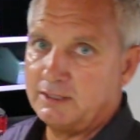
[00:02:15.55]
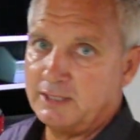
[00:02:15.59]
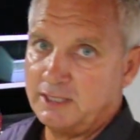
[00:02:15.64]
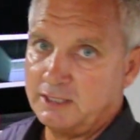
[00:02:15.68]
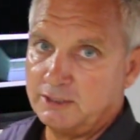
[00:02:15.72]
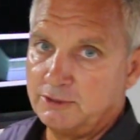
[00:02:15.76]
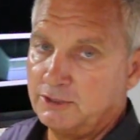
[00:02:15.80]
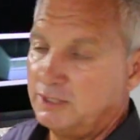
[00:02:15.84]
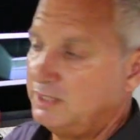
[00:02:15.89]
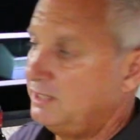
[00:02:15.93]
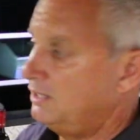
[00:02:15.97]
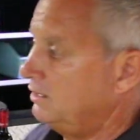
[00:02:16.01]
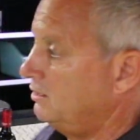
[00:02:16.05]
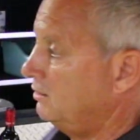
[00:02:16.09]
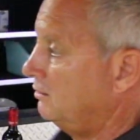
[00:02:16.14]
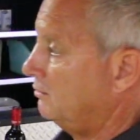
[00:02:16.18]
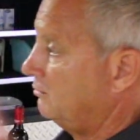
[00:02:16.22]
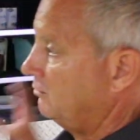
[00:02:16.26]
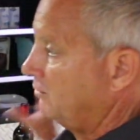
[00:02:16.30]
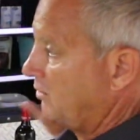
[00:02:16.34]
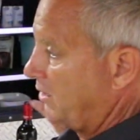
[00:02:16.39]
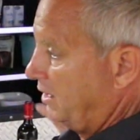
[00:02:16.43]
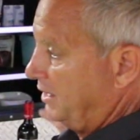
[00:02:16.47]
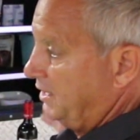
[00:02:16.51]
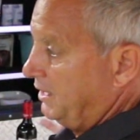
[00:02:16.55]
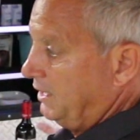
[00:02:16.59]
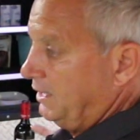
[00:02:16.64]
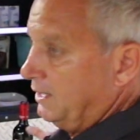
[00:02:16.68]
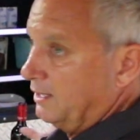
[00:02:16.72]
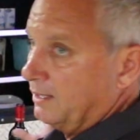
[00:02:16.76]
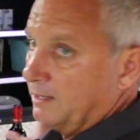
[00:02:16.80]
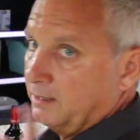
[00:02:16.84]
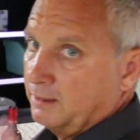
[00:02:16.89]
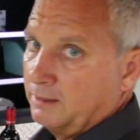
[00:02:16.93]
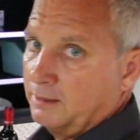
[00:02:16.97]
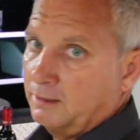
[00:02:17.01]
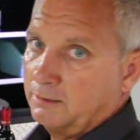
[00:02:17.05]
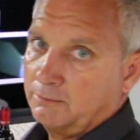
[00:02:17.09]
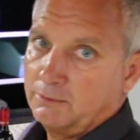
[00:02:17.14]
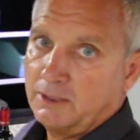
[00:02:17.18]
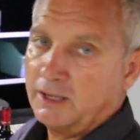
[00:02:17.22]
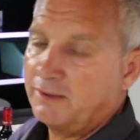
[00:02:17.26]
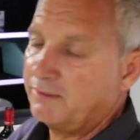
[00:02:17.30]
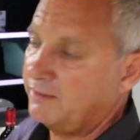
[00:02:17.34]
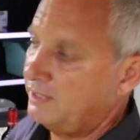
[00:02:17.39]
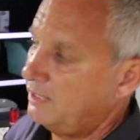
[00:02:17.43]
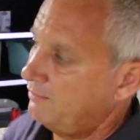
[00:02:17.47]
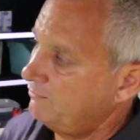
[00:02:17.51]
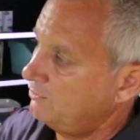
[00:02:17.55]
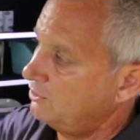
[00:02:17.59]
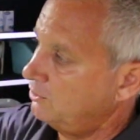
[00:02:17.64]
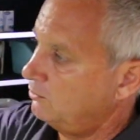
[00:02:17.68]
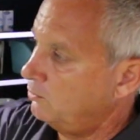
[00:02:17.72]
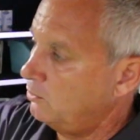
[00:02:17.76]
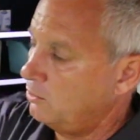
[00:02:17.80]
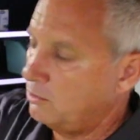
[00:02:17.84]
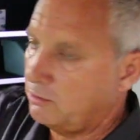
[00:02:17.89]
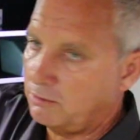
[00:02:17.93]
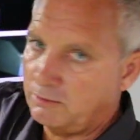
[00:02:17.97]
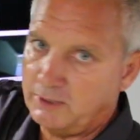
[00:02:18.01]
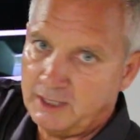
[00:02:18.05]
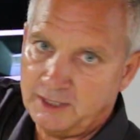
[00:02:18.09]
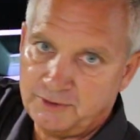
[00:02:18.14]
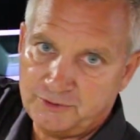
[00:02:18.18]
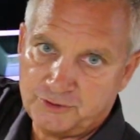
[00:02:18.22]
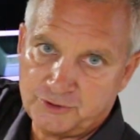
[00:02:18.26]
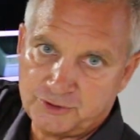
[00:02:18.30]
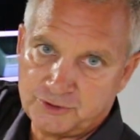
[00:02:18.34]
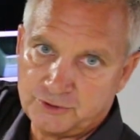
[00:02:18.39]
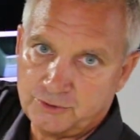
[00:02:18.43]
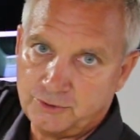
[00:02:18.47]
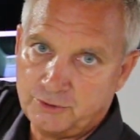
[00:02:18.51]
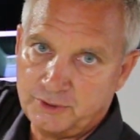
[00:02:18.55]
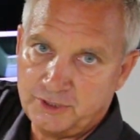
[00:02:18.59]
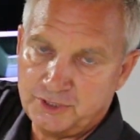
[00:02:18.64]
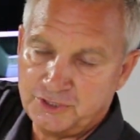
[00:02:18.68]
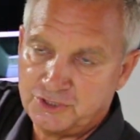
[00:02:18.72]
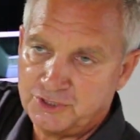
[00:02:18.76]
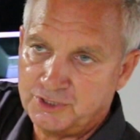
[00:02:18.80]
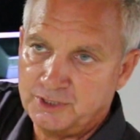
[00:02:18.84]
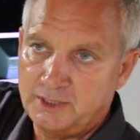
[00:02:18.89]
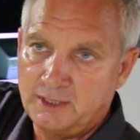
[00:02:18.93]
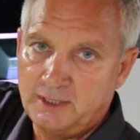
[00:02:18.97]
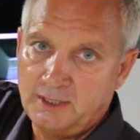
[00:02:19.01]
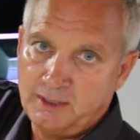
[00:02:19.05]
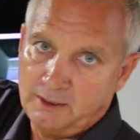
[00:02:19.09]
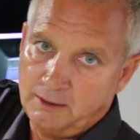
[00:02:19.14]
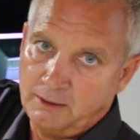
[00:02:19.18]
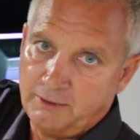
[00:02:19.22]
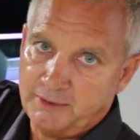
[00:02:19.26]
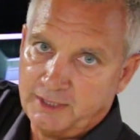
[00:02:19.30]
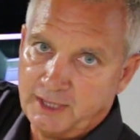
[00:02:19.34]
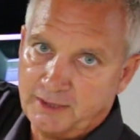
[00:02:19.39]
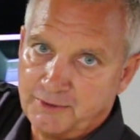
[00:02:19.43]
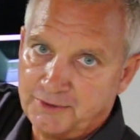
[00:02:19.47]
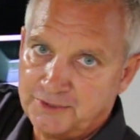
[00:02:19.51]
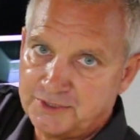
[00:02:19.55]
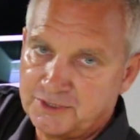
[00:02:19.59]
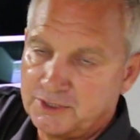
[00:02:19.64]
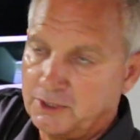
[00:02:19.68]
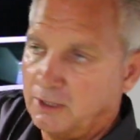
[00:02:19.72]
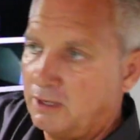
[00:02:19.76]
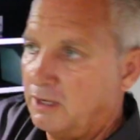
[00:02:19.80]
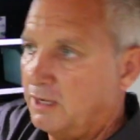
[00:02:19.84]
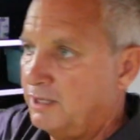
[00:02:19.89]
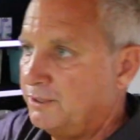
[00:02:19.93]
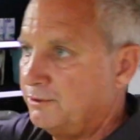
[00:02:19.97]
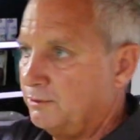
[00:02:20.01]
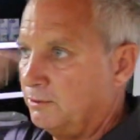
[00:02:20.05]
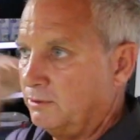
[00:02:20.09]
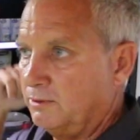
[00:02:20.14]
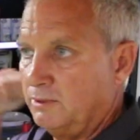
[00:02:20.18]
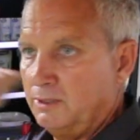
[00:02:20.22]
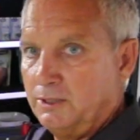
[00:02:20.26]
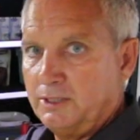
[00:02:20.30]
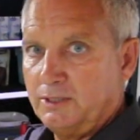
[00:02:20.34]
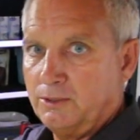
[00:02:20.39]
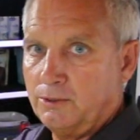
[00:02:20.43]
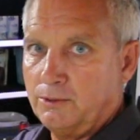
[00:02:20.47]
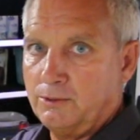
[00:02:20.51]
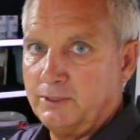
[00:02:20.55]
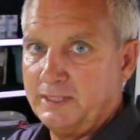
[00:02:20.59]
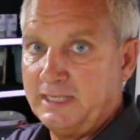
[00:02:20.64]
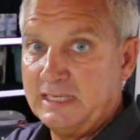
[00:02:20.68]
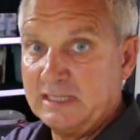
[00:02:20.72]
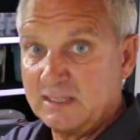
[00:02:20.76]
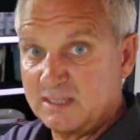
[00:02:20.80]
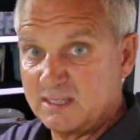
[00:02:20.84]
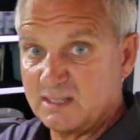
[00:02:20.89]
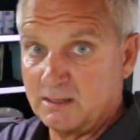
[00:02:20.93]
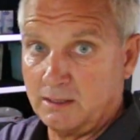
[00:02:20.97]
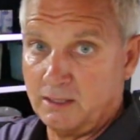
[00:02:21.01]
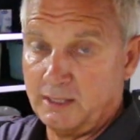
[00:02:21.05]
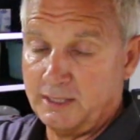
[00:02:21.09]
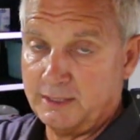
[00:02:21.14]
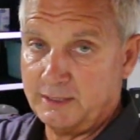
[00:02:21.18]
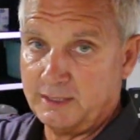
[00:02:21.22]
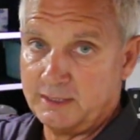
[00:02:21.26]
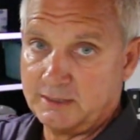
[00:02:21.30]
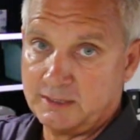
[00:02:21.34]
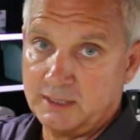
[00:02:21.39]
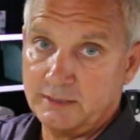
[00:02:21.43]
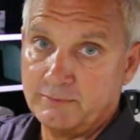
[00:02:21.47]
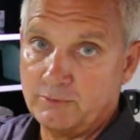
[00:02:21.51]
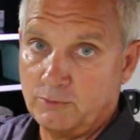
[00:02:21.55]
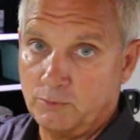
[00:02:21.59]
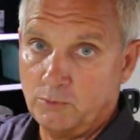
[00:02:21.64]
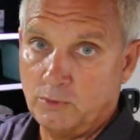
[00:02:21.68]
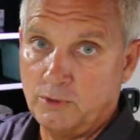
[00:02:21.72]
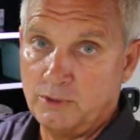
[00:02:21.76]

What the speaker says: that you need right here, rather than having to walk around to storage on the other side or inside. That's even